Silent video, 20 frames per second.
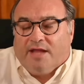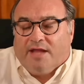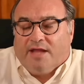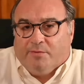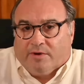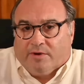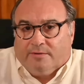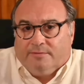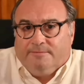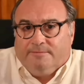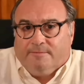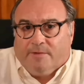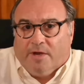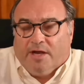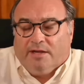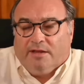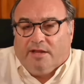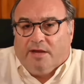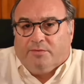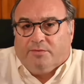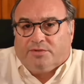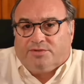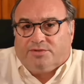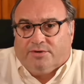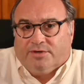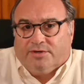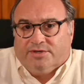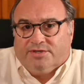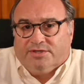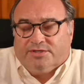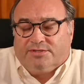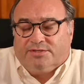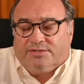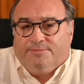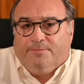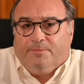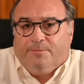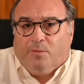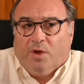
labor right labor shortages